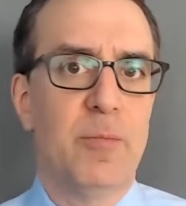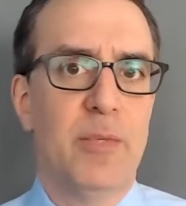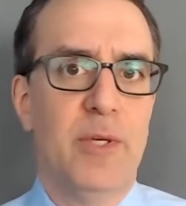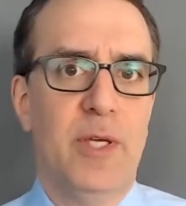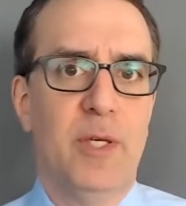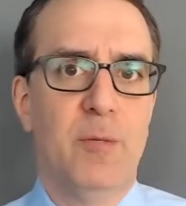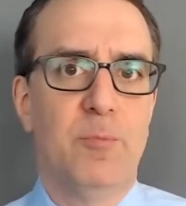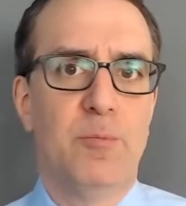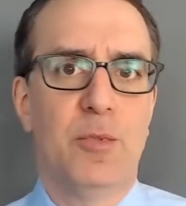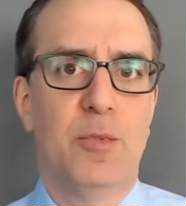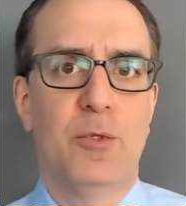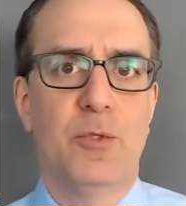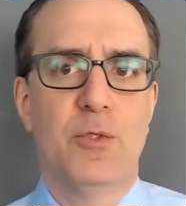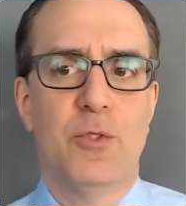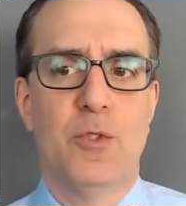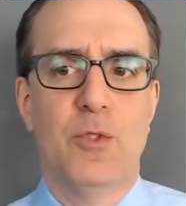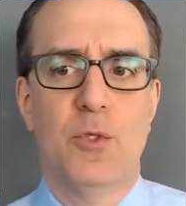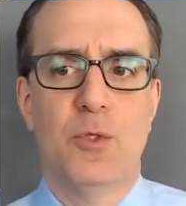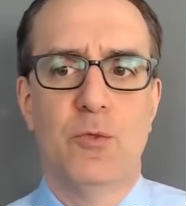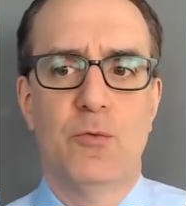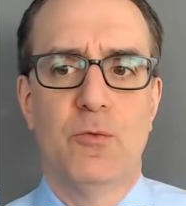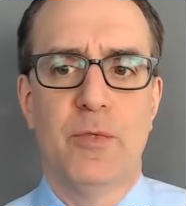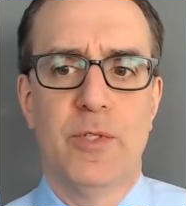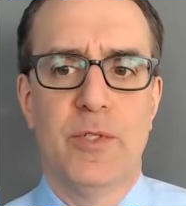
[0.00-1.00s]
people
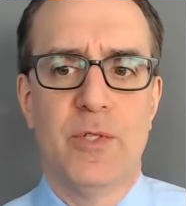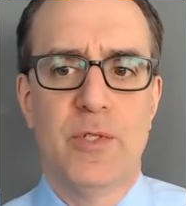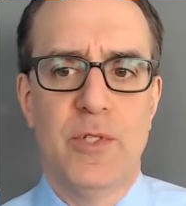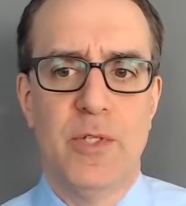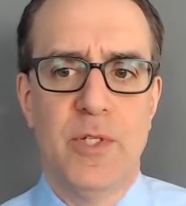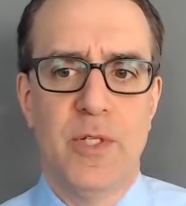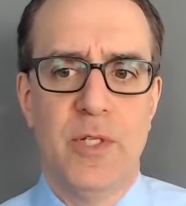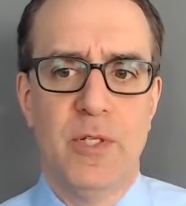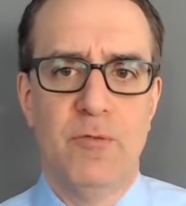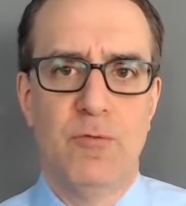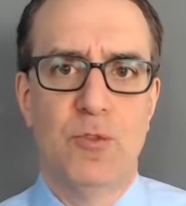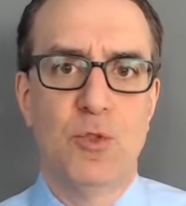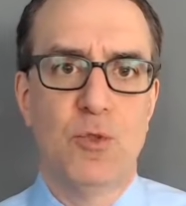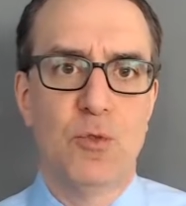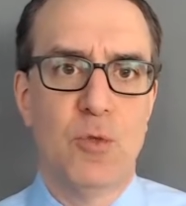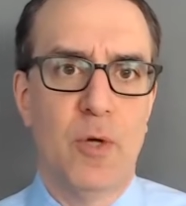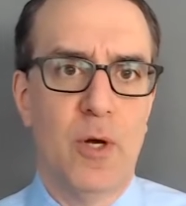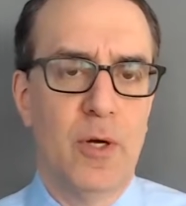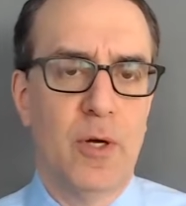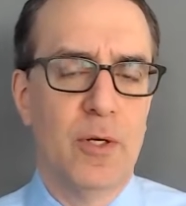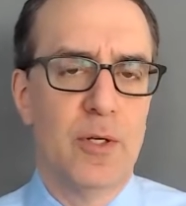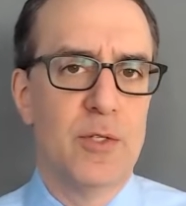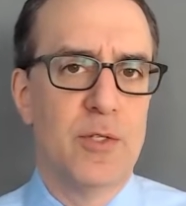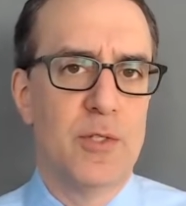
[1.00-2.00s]
to receive
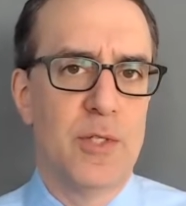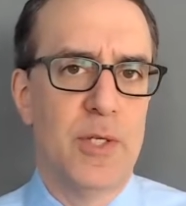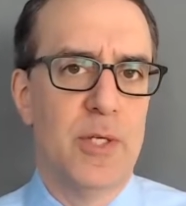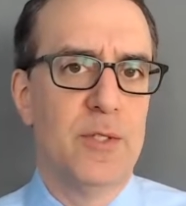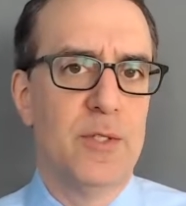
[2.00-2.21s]
drugs